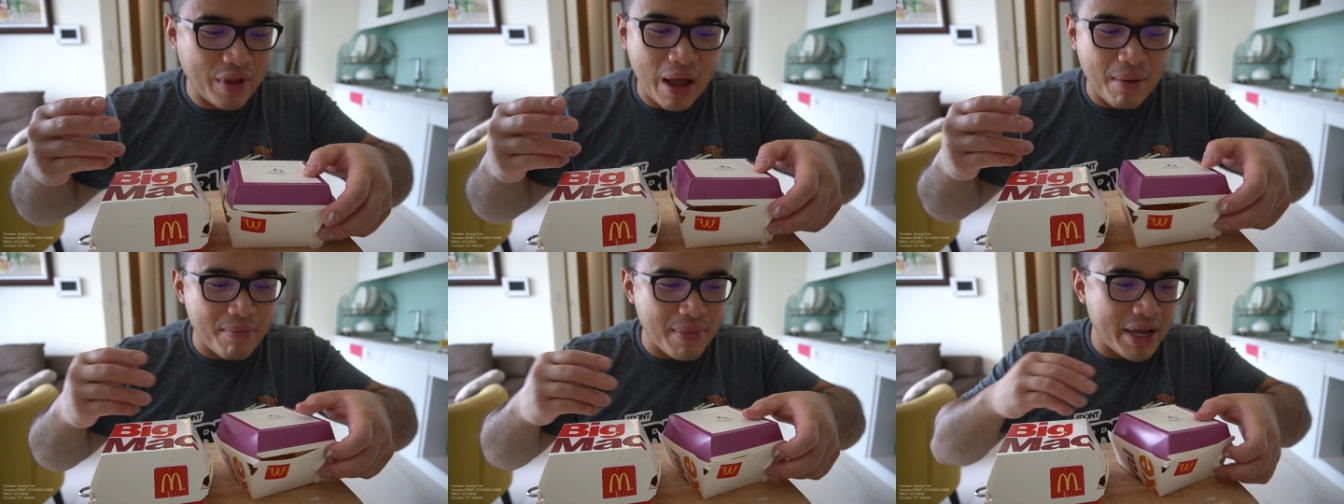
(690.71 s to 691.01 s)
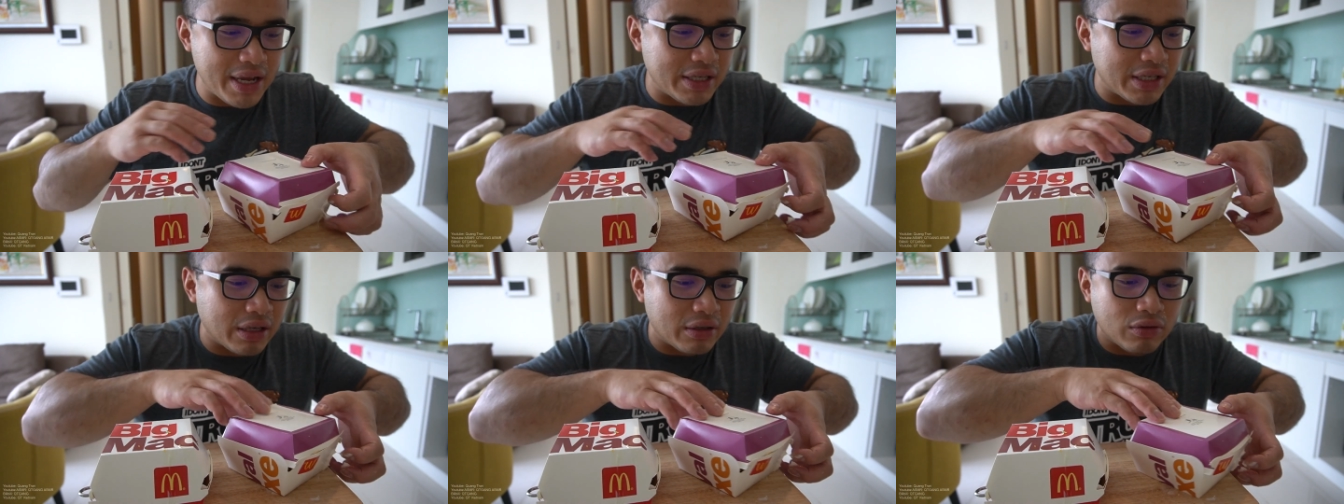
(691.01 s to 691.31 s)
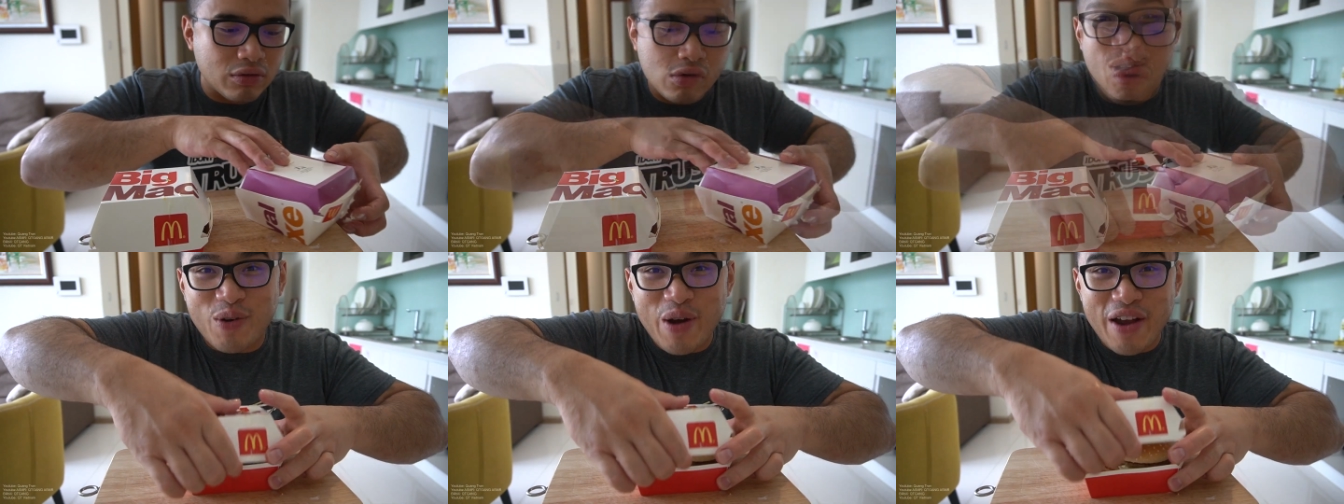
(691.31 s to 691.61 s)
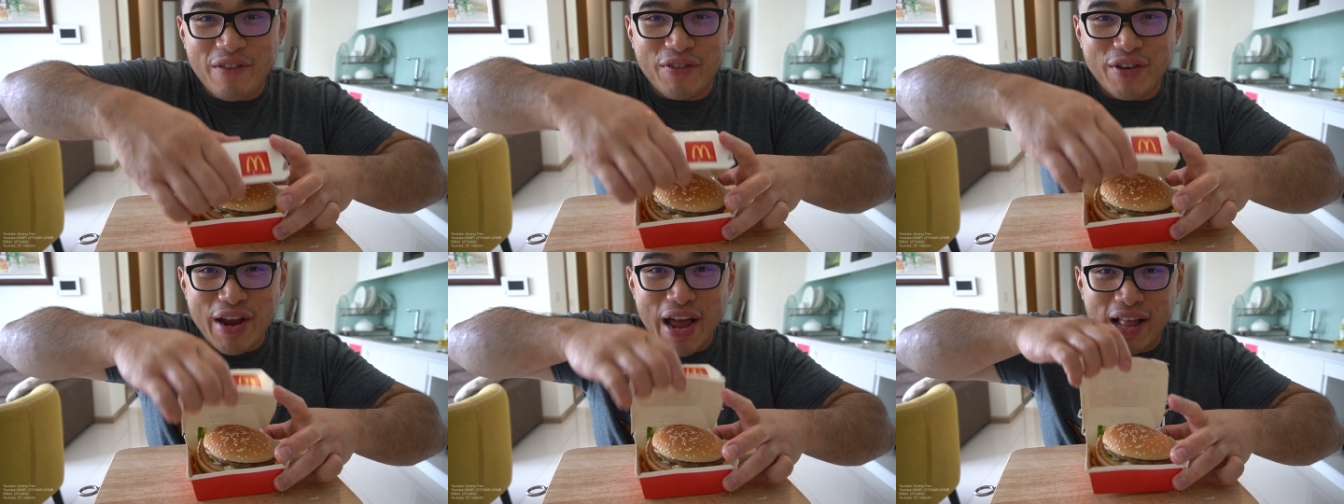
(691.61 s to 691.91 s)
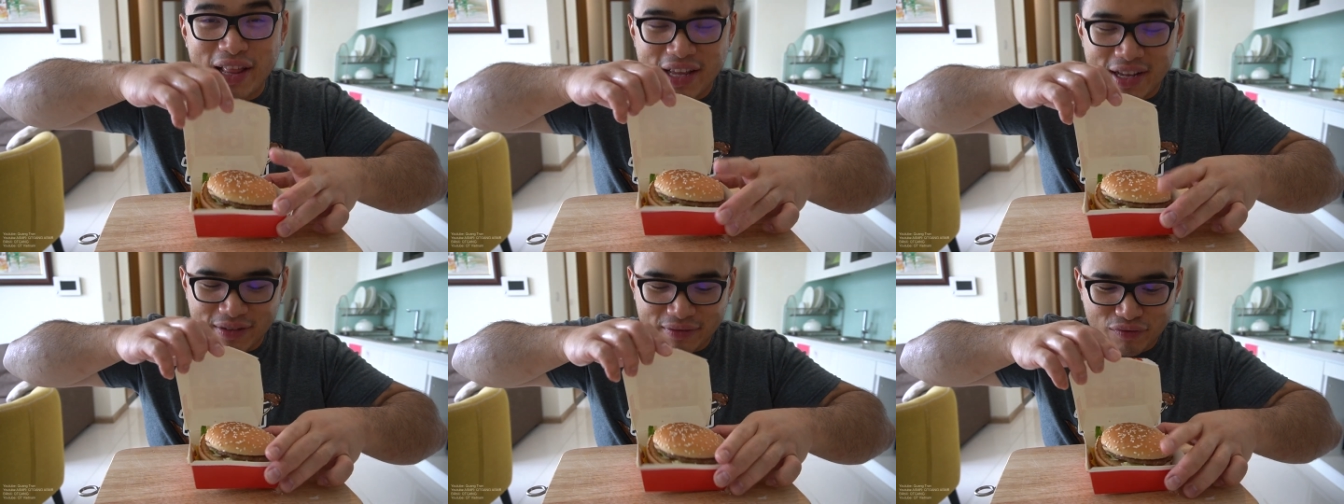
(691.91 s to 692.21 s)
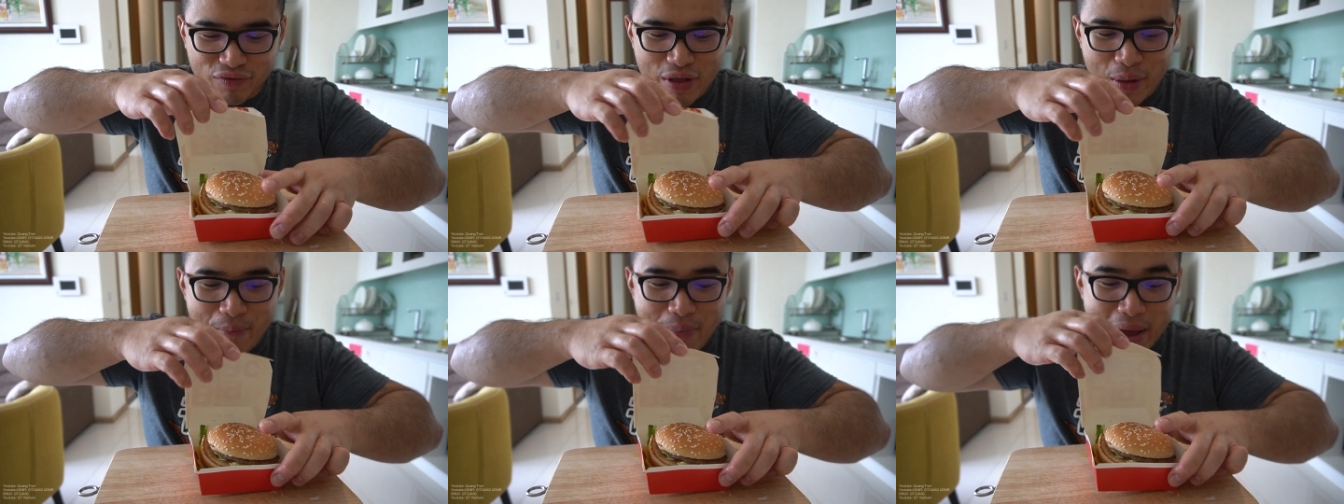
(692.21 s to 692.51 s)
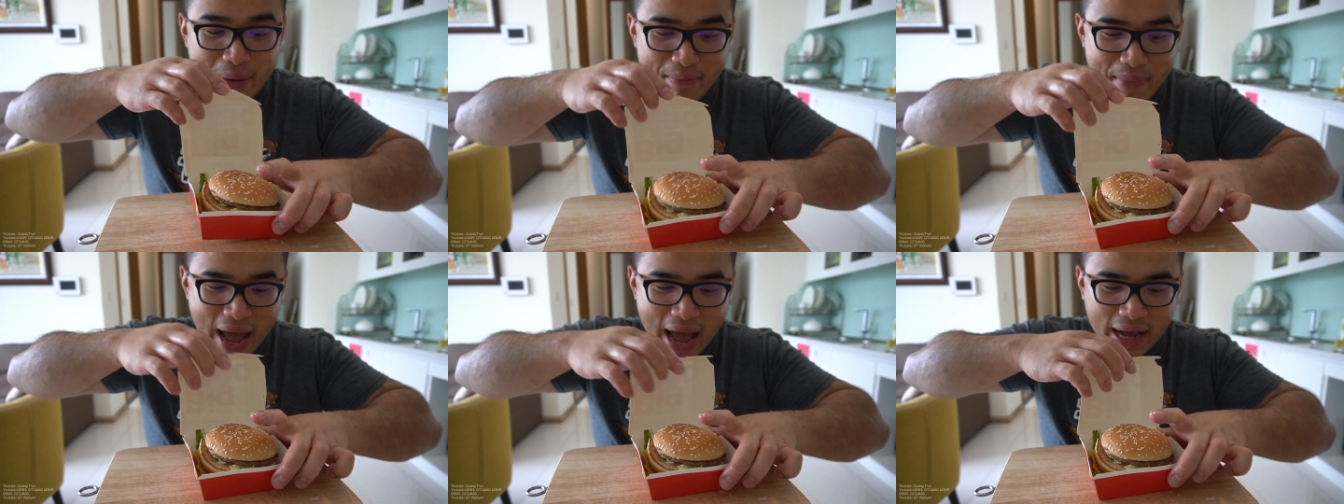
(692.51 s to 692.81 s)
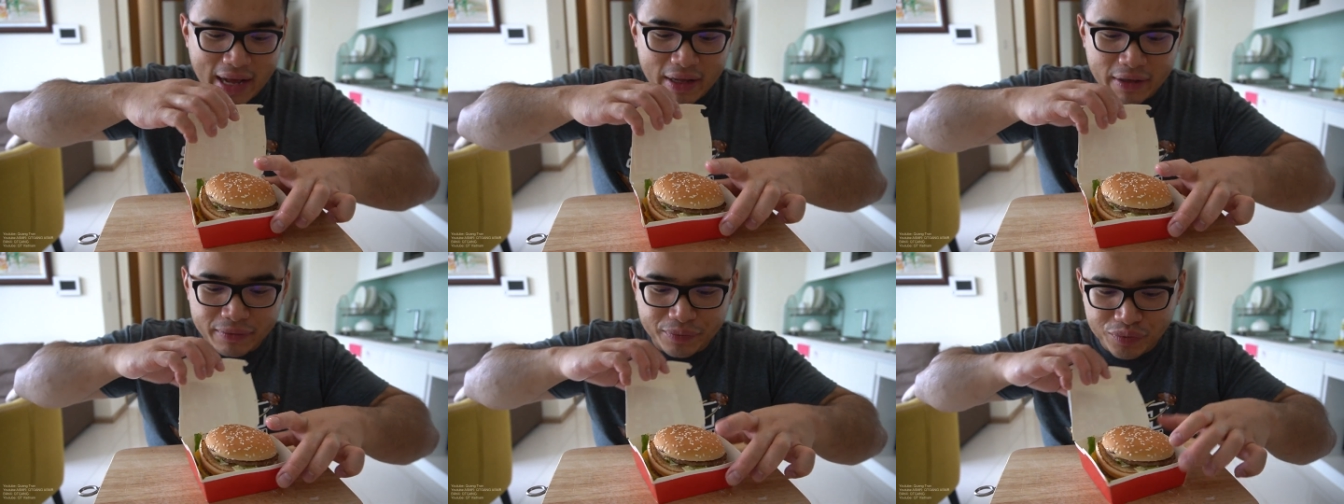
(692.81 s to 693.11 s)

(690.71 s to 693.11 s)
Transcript: amazing. The grand finale, the Big Mac.